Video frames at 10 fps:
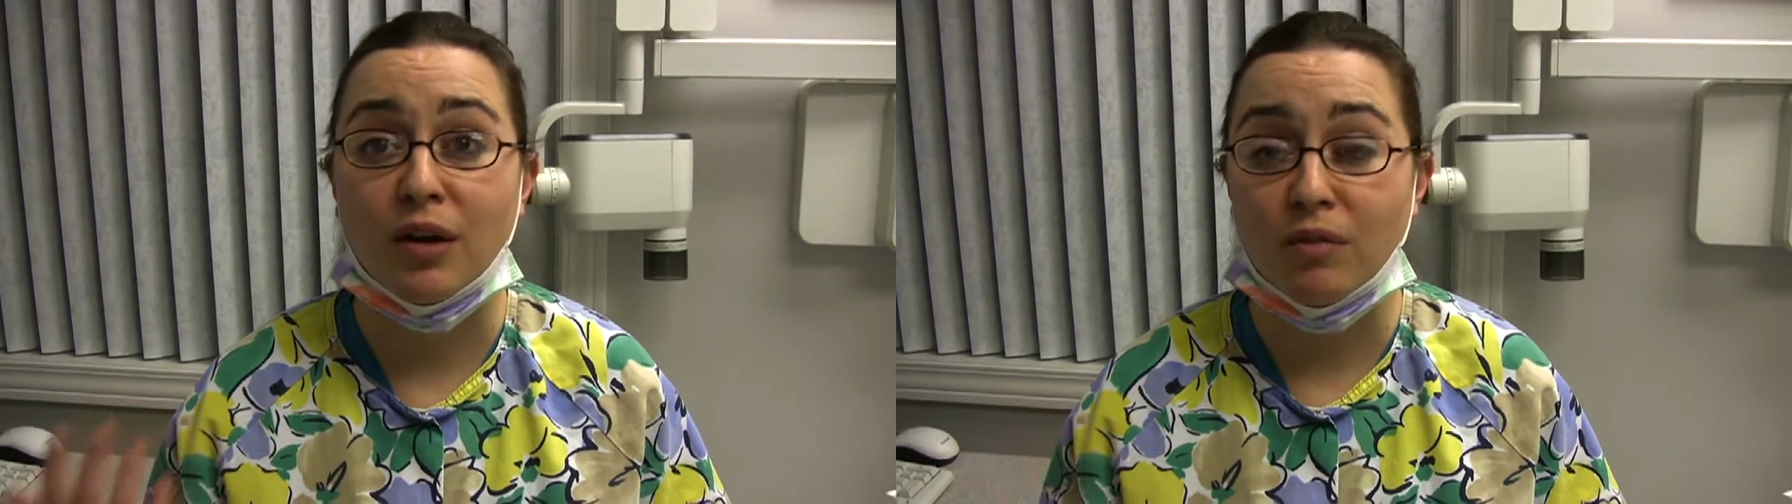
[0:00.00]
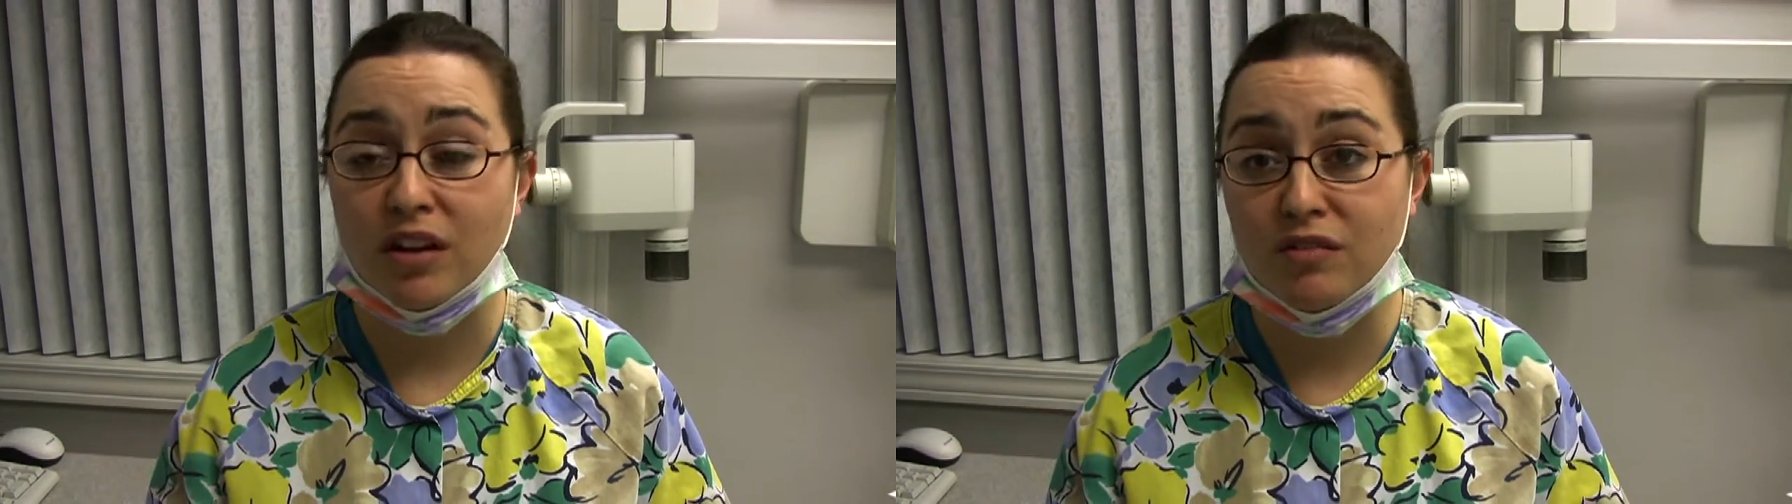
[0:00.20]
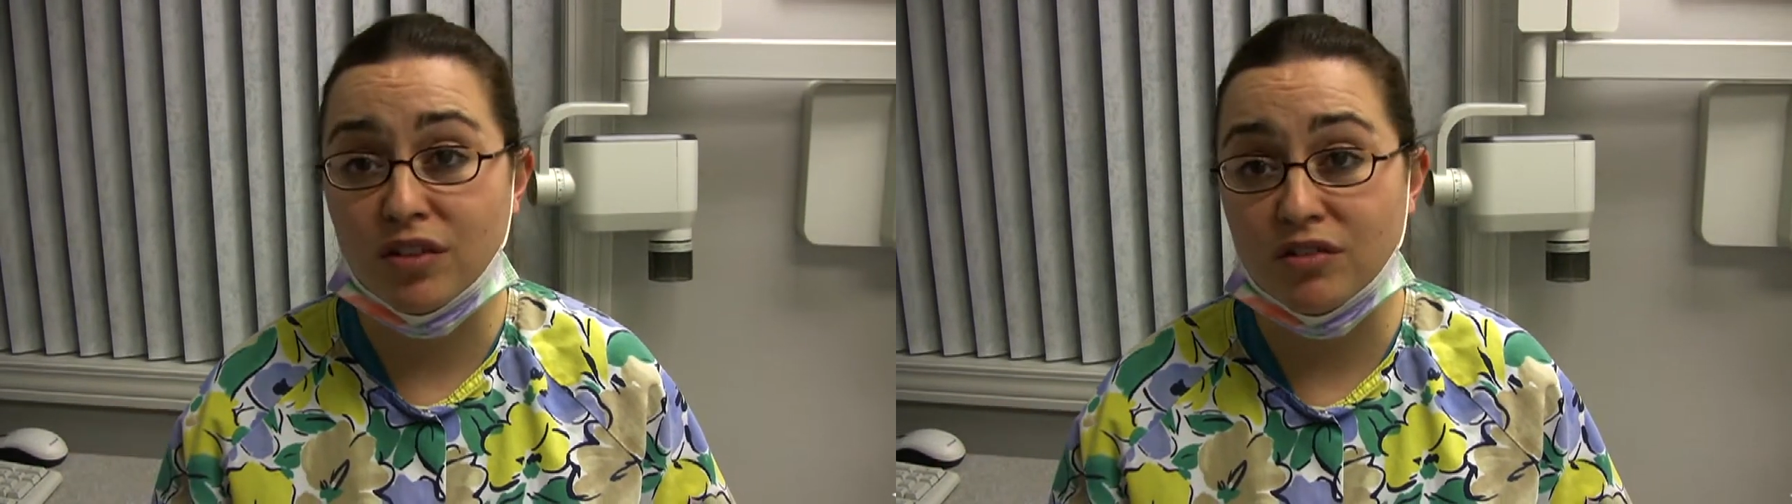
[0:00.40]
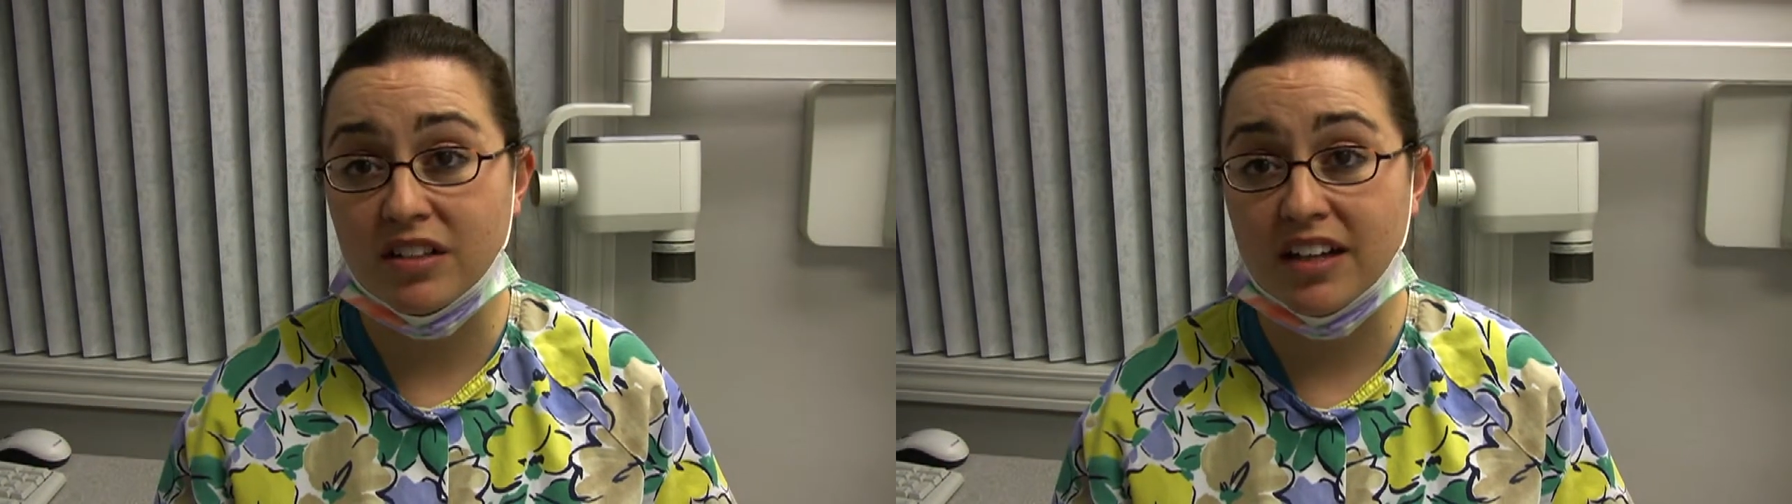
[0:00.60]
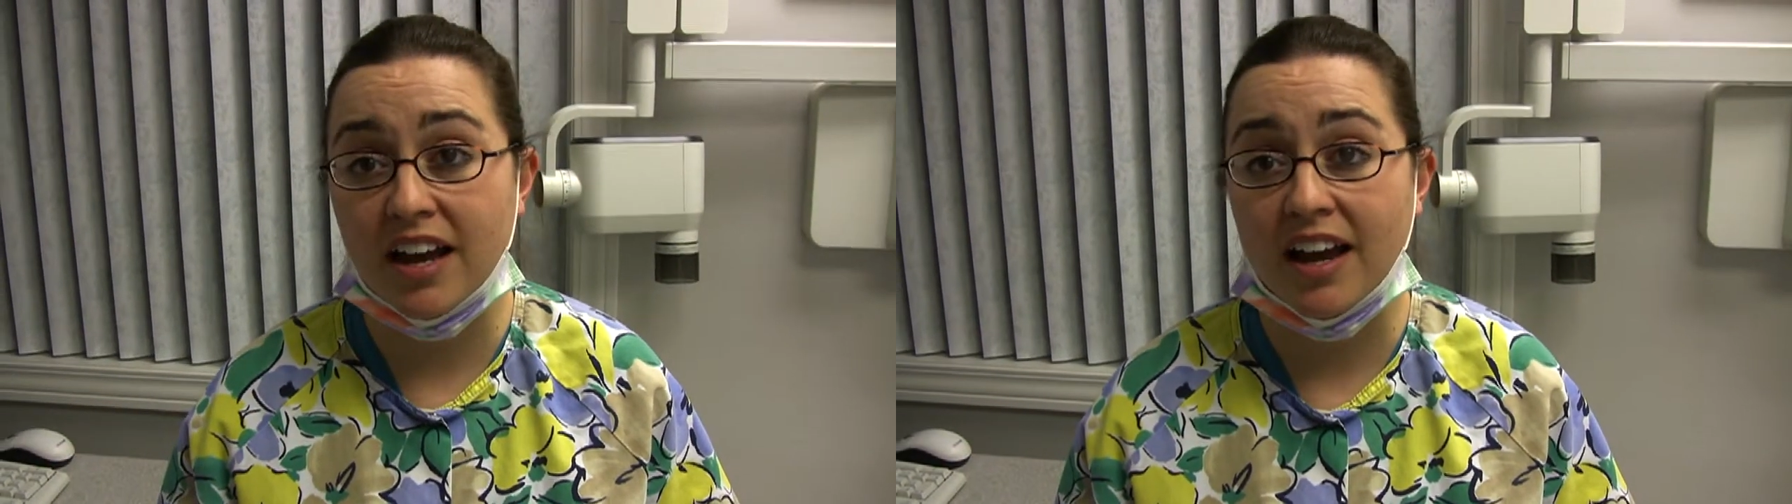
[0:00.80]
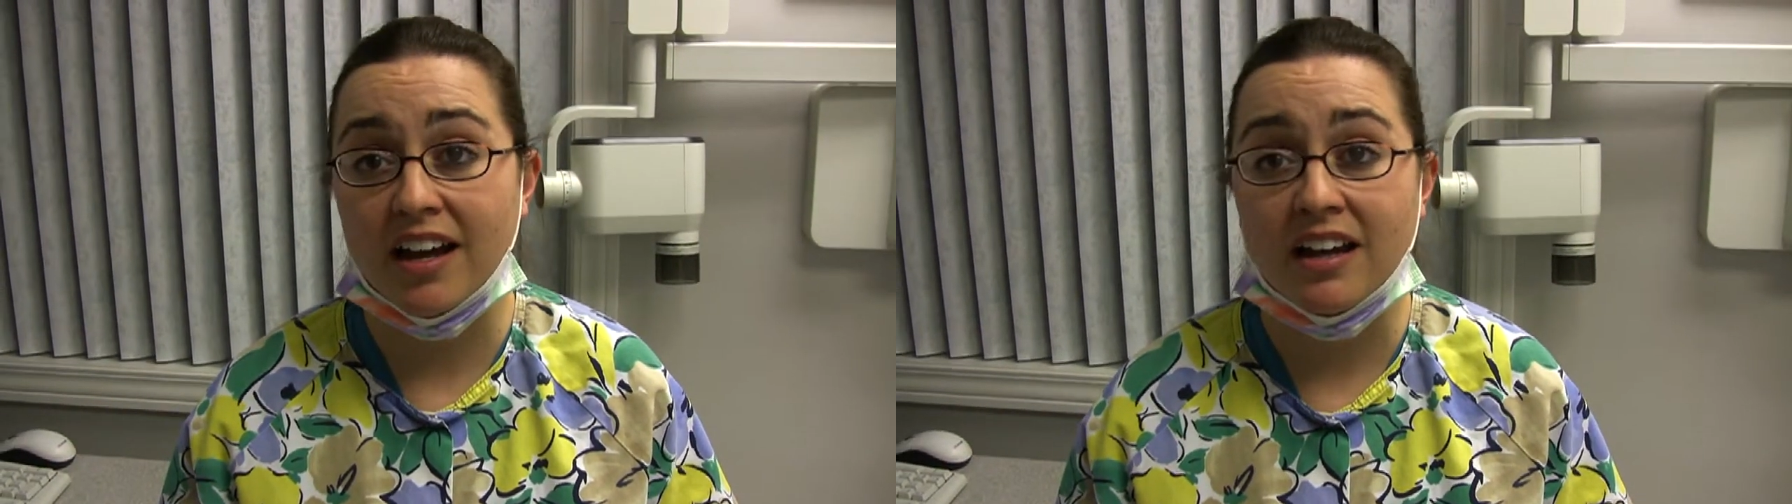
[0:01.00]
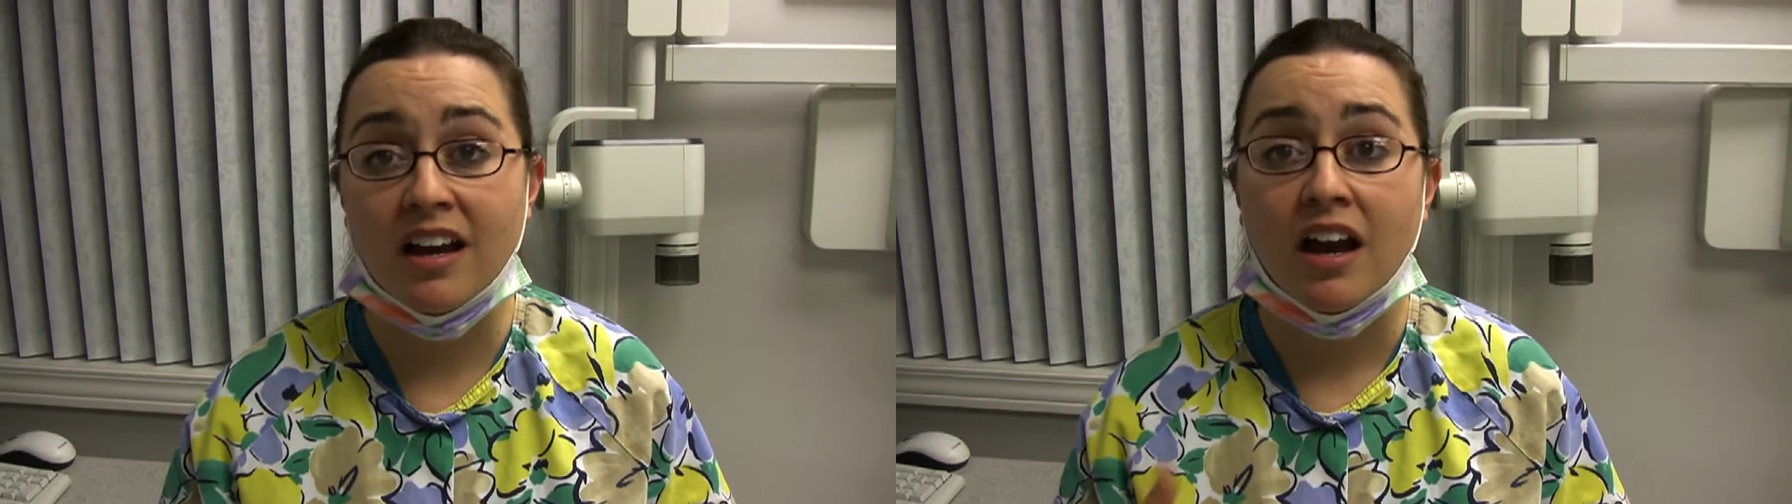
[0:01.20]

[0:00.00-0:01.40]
rid of tooth decay?